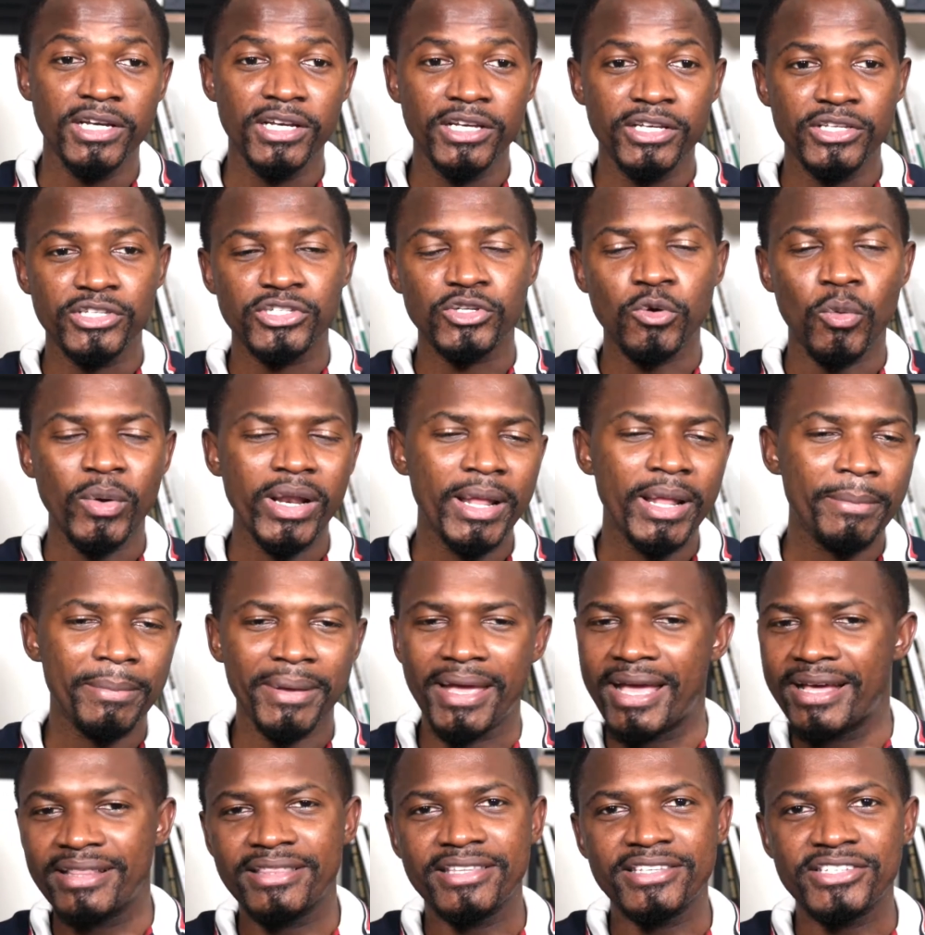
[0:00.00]
So when I
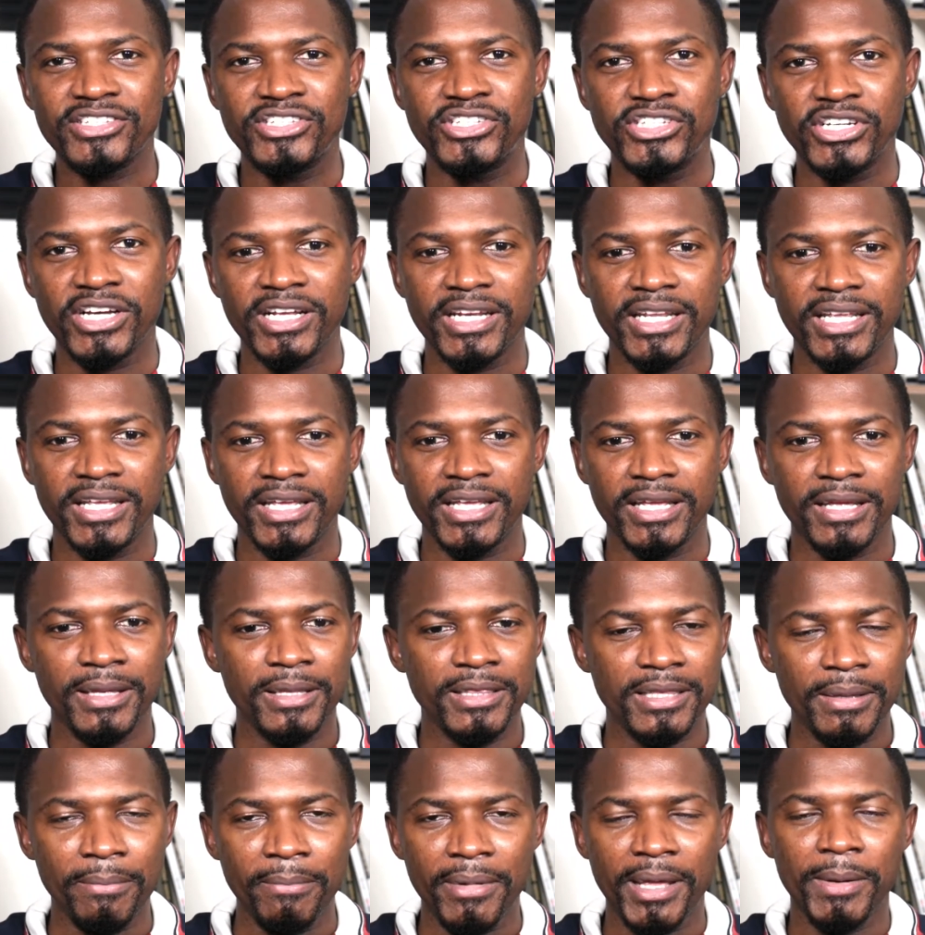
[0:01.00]
began this journey,
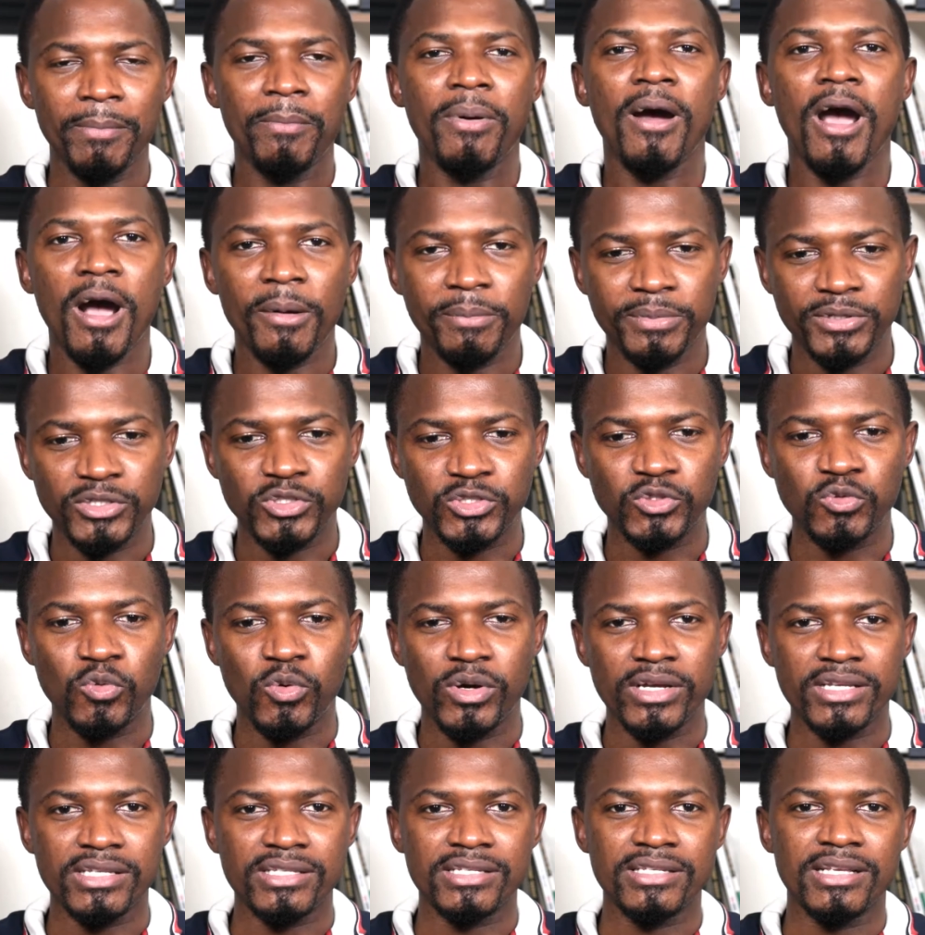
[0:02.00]
the main purpose
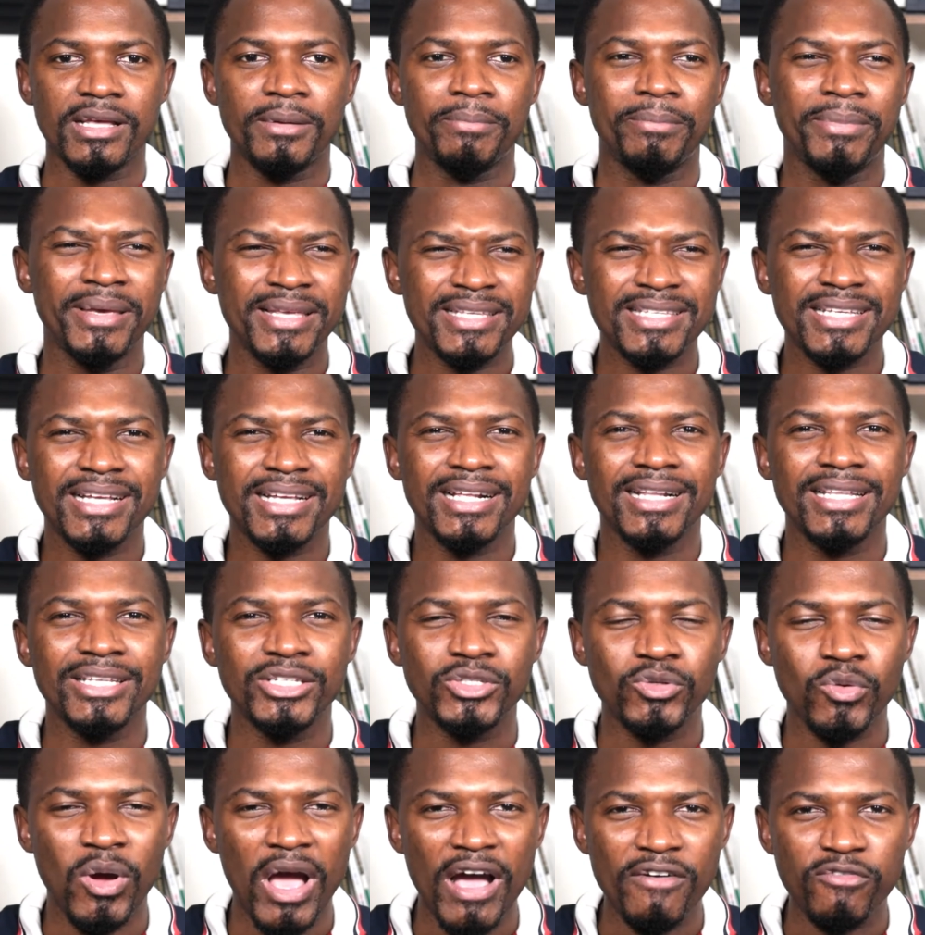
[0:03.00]
was basically
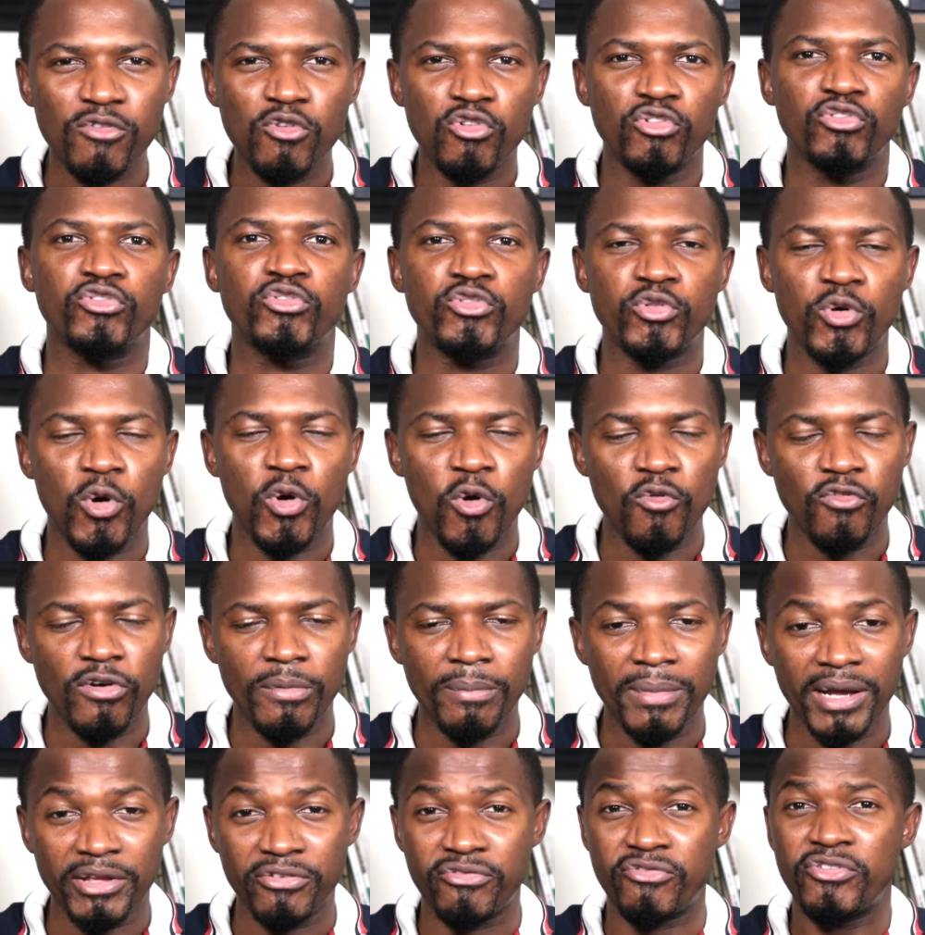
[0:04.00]
to have control over
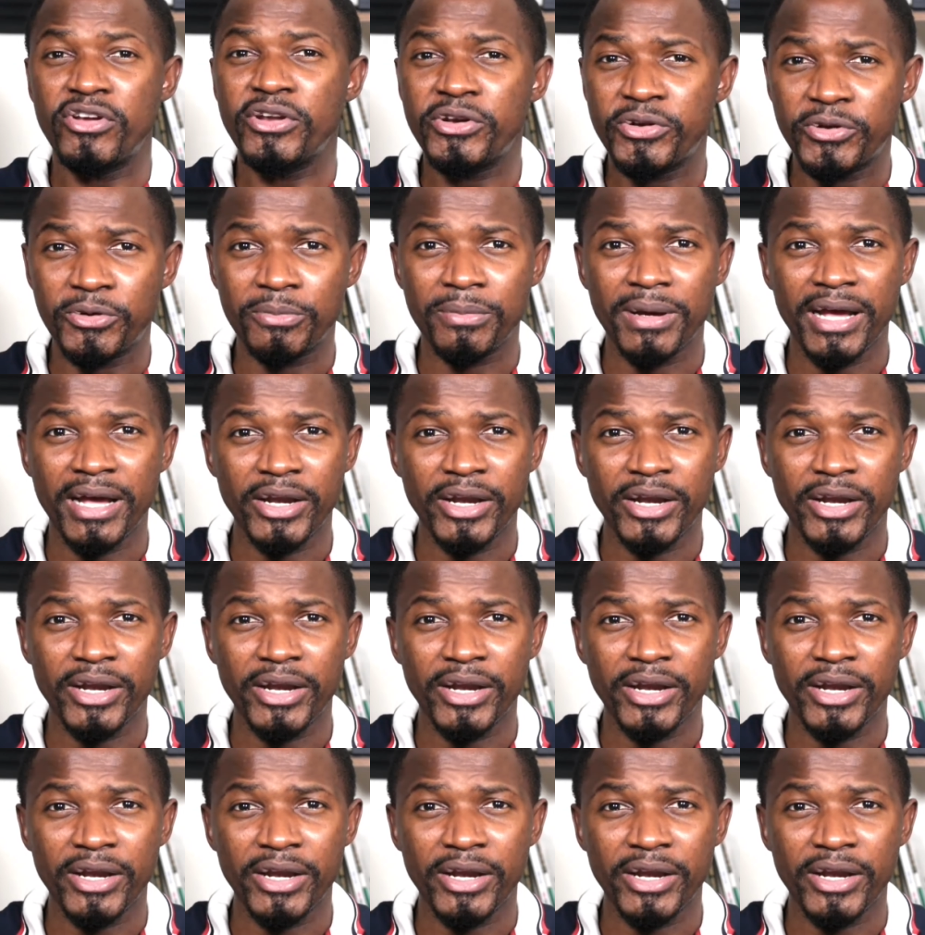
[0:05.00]
my freedom.